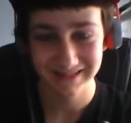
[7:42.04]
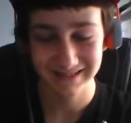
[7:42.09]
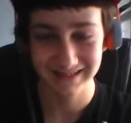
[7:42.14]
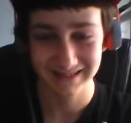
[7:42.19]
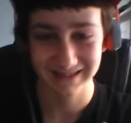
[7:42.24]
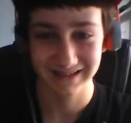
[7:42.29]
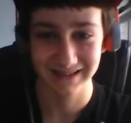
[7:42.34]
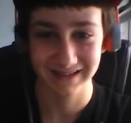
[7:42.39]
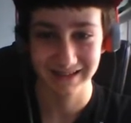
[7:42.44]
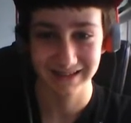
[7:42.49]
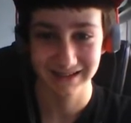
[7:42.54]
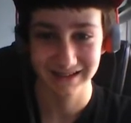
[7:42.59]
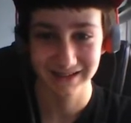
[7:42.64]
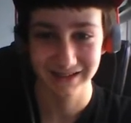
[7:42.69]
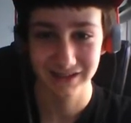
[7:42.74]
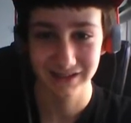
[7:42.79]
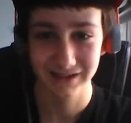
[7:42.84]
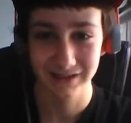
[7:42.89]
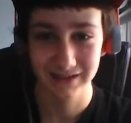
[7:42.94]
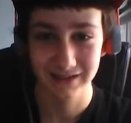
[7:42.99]
uh,
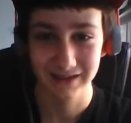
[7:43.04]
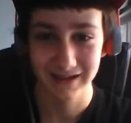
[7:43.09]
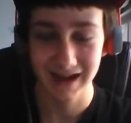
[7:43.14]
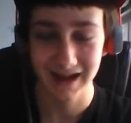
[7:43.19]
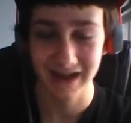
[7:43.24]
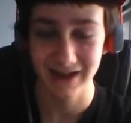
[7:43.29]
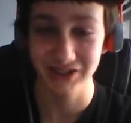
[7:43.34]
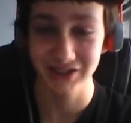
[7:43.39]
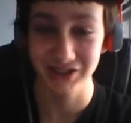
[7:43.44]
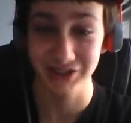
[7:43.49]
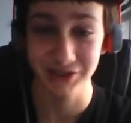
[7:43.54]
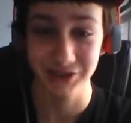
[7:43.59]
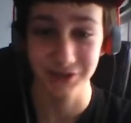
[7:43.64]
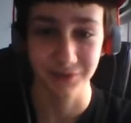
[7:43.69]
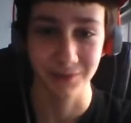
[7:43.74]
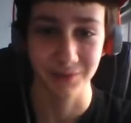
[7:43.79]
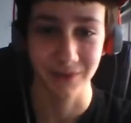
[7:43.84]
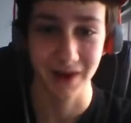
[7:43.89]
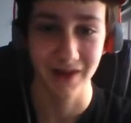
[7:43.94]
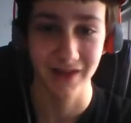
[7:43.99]
actually, she
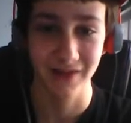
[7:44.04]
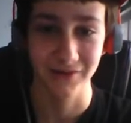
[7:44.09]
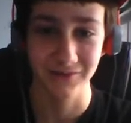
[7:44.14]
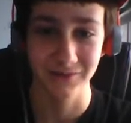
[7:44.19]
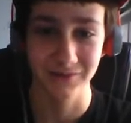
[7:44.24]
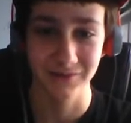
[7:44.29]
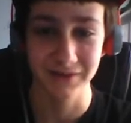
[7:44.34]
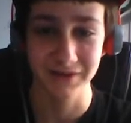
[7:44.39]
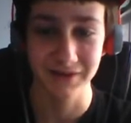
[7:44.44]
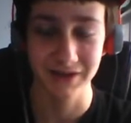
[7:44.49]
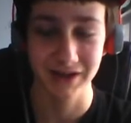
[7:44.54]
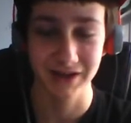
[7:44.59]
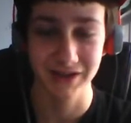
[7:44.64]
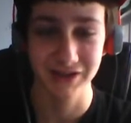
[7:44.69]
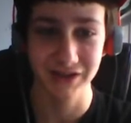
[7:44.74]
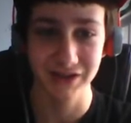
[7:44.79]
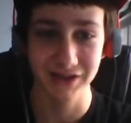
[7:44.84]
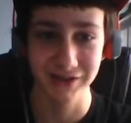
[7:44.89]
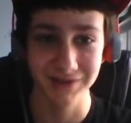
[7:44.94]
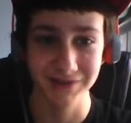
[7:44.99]
was bothering me today.
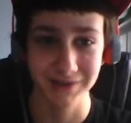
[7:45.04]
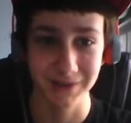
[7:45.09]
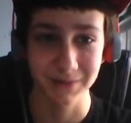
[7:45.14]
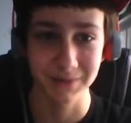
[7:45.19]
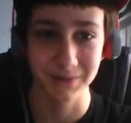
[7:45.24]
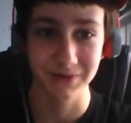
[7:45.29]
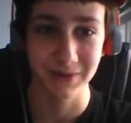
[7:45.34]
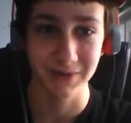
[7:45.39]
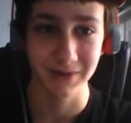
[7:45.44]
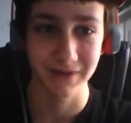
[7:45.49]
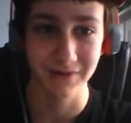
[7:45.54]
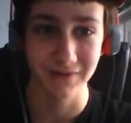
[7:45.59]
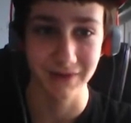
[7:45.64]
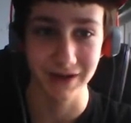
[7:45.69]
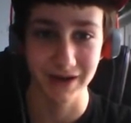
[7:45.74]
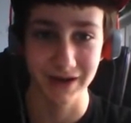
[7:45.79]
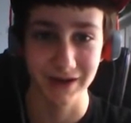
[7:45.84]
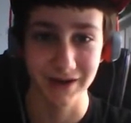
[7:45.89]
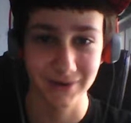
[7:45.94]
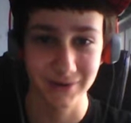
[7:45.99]
She interrupted my
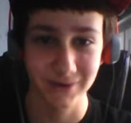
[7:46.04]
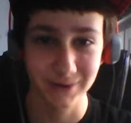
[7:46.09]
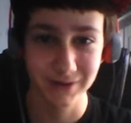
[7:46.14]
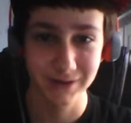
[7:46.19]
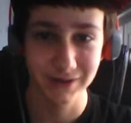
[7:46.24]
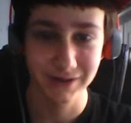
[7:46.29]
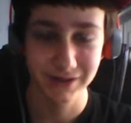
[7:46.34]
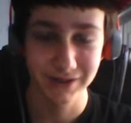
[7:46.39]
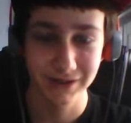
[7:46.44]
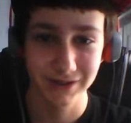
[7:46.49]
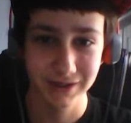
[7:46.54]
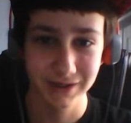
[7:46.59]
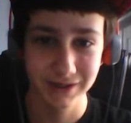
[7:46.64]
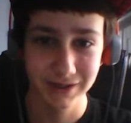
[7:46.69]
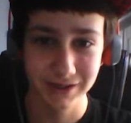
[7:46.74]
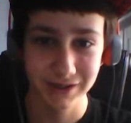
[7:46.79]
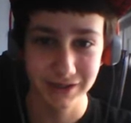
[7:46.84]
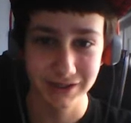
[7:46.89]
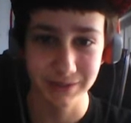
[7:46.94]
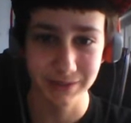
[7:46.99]
video
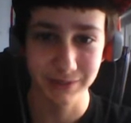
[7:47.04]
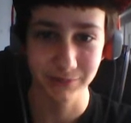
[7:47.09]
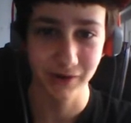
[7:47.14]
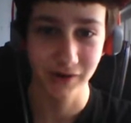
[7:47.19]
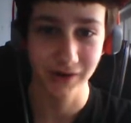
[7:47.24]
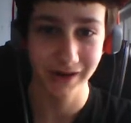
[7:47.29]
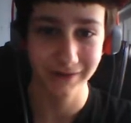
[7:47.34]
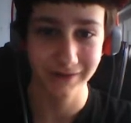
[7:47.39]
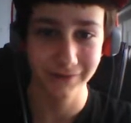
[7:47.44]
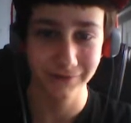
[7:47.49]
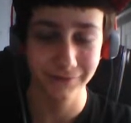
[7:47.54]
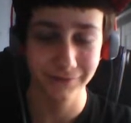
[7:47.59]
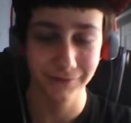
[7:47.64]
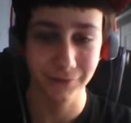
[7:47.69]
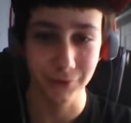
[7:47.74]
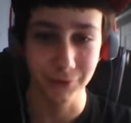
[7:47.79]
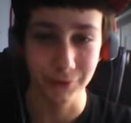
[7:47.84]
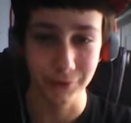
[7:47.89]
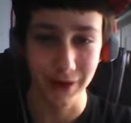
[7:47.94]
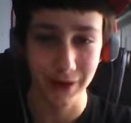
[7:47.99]
she brought
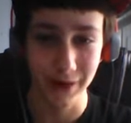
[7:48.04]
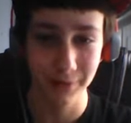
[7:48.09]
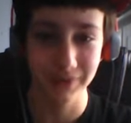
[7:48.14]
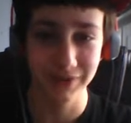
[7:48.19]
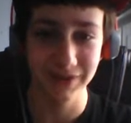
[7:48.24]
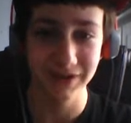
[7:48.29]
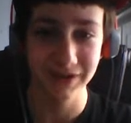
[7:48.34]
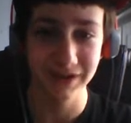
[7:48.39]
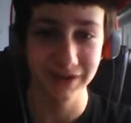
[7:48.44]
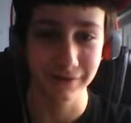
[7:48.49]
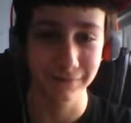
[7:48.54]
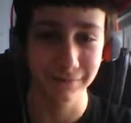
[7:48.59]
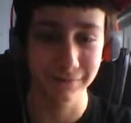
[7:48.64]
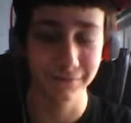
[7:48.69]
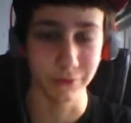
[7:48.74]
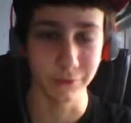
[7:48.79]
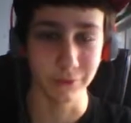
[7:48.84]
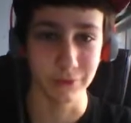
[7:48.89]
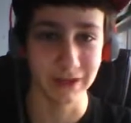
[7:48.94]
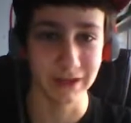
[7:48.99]
food. I was eating
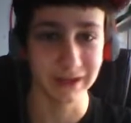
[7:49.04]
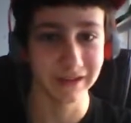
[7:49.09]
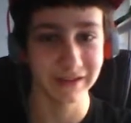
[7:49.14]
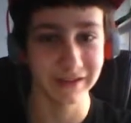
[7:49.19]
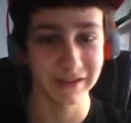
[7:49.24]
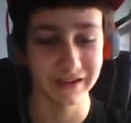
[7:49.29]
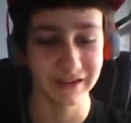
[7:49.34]
food like the